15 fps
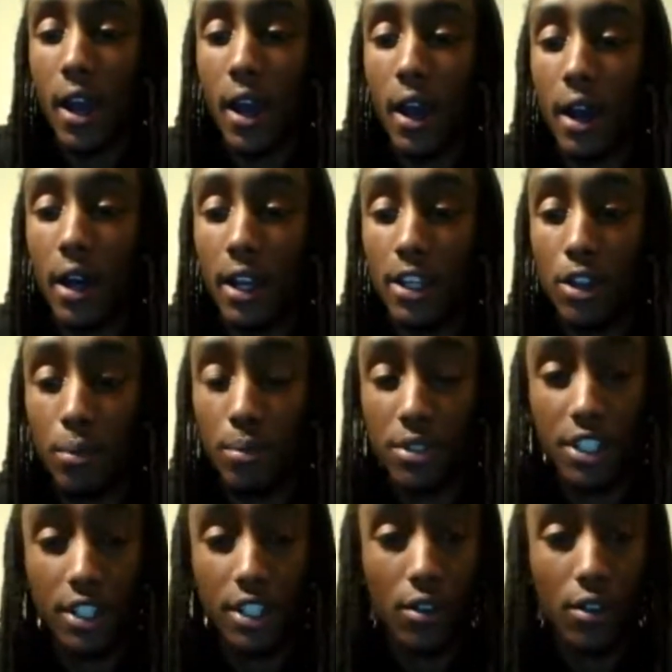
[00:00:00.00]
in no
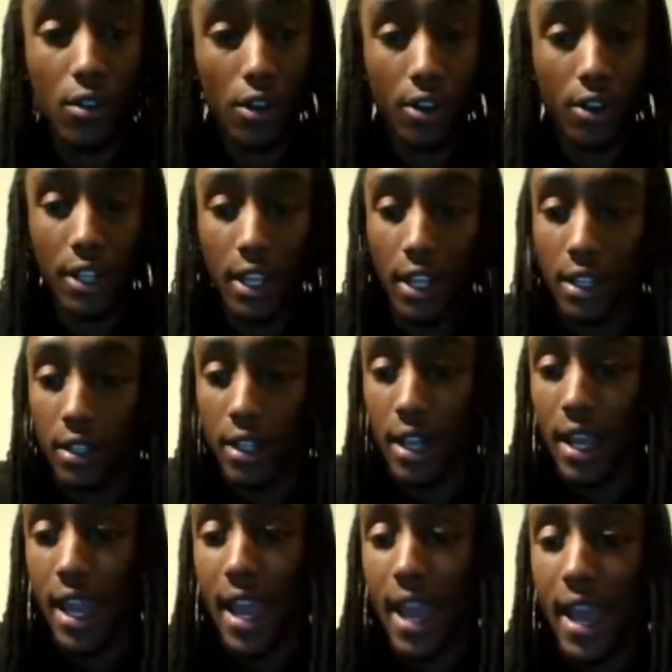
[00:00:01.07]
particular order again,
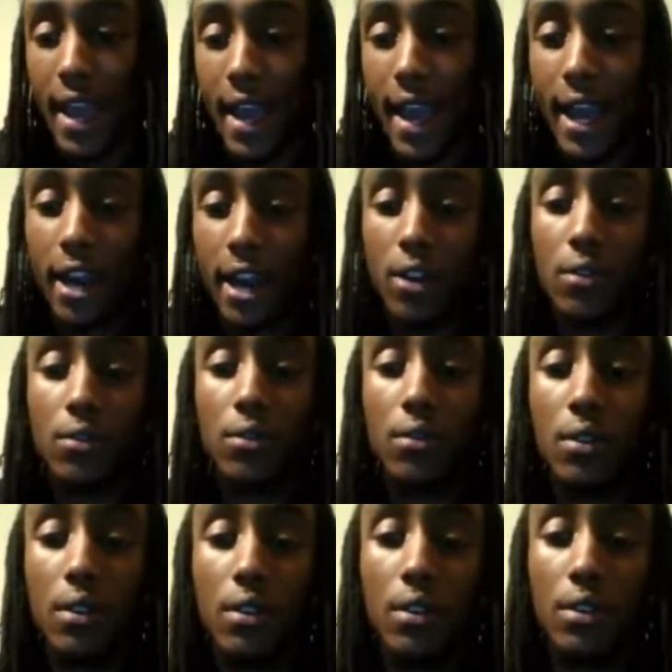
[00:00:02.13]
how
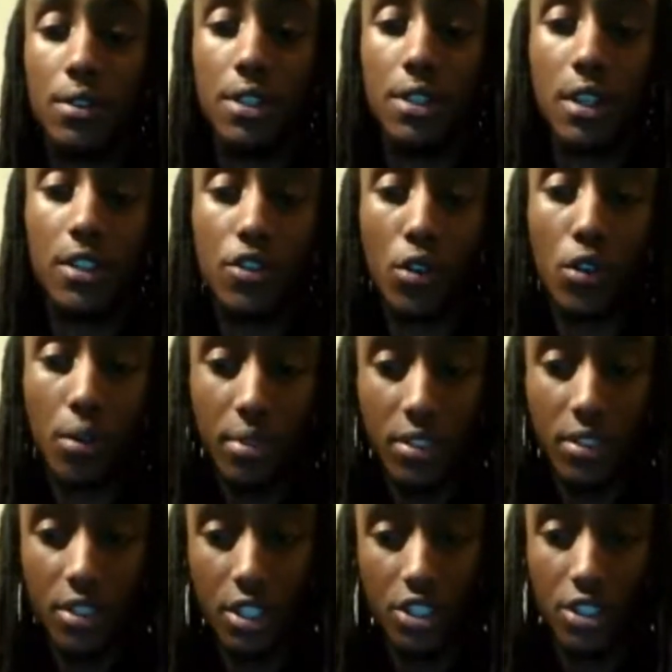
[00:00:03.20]
does your
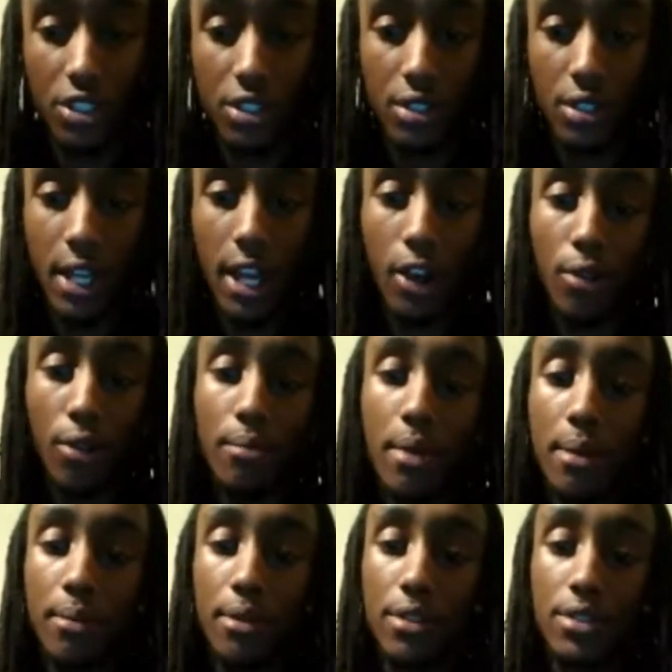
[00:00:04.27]
position help
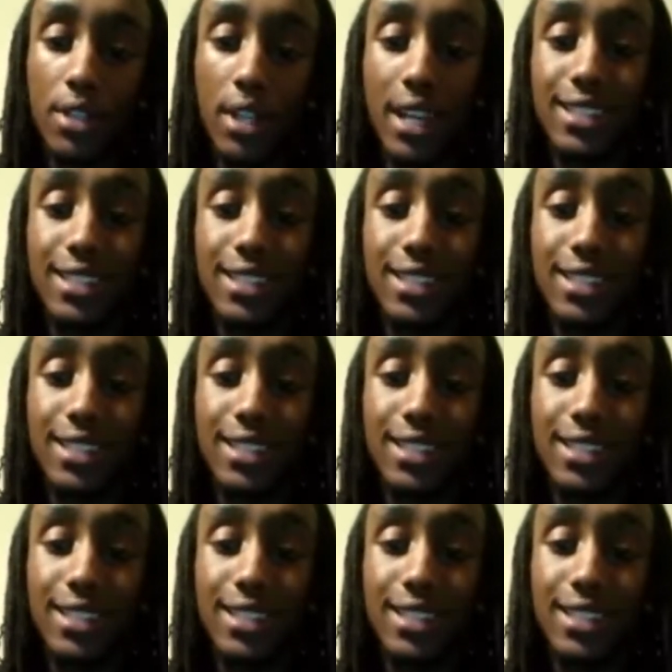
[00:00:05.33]
members